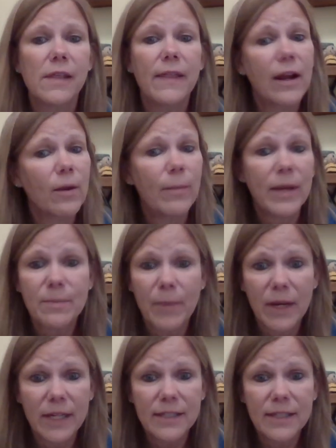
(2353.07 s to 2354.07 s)
They are best
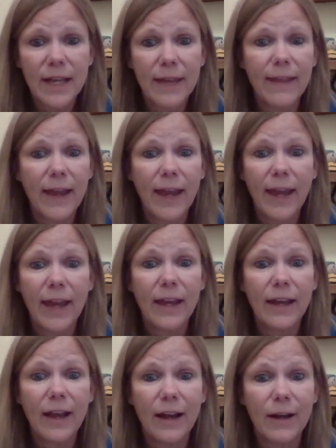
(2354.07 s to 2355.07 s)
buds and
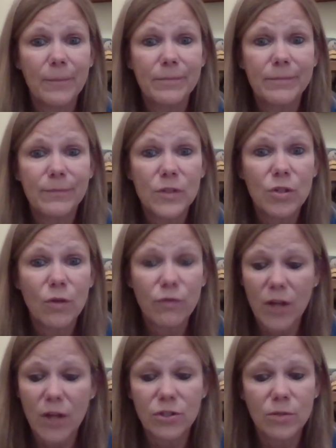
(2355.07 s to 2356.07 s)
they um, do a
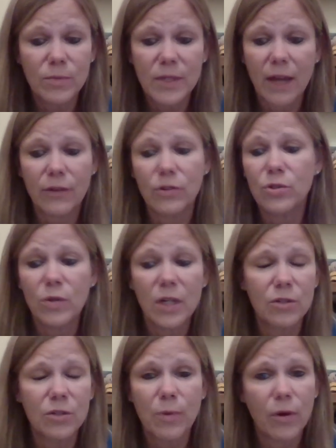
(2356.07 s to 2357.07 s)
Flosstube together, two
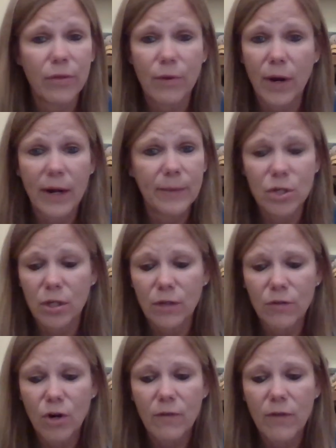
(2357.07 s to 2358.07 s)
needles pulling thread. I'm sure
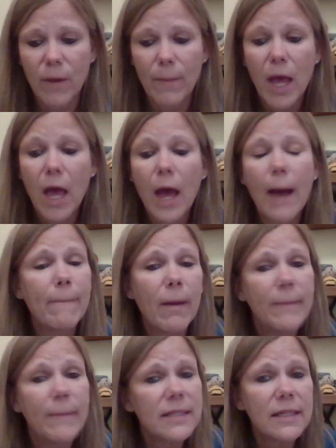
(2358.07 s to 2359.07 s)
you've heard of them.
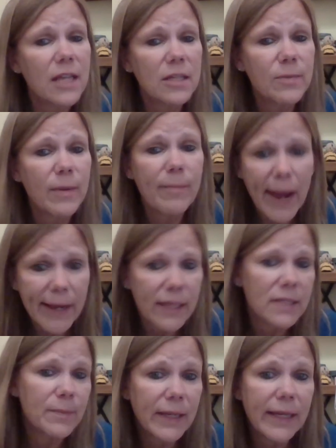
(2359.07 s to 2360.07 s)
But Missy's husband Mike
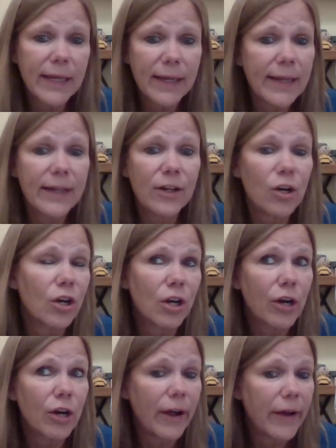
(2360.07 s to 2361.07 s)
has been getting in
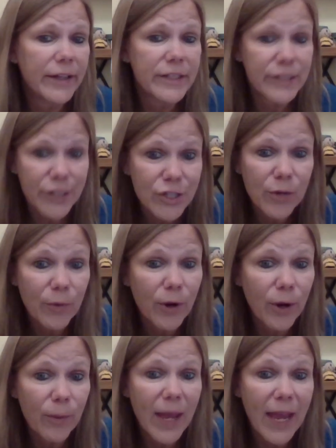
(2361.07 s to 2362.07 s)
her uh, stitchy
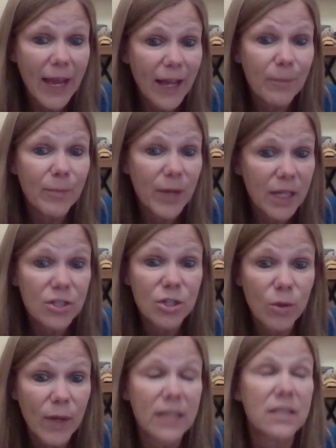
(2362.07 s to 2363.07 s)
room and been
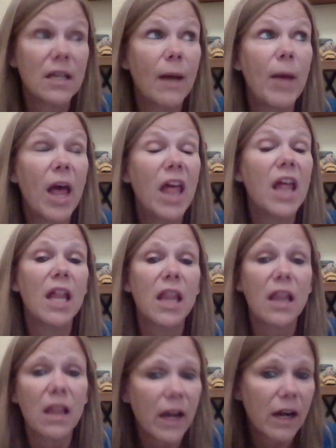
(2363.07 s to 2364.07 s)
doing some
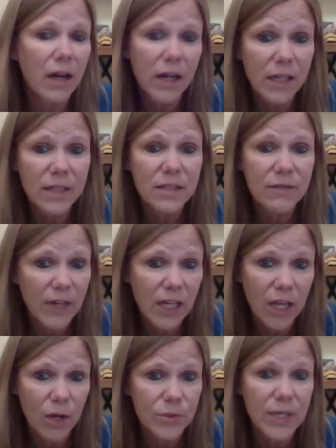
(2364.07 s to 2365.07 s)
hilarious
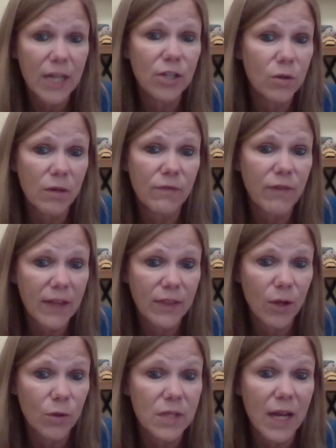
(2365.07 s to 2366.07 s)
videos, and you could find
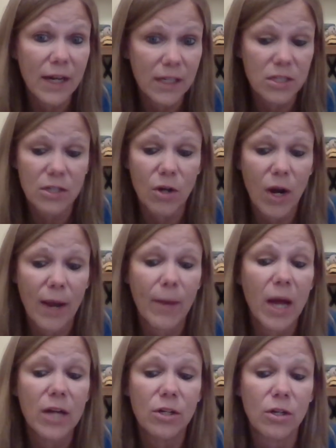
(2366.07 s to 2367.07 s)
those on Instagram
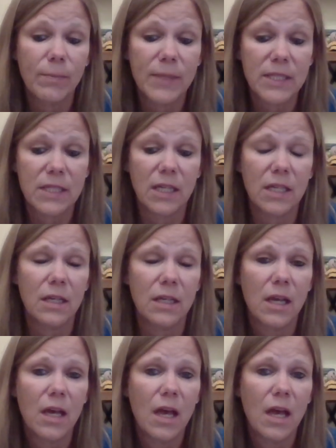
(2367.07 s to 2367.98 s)
under Missy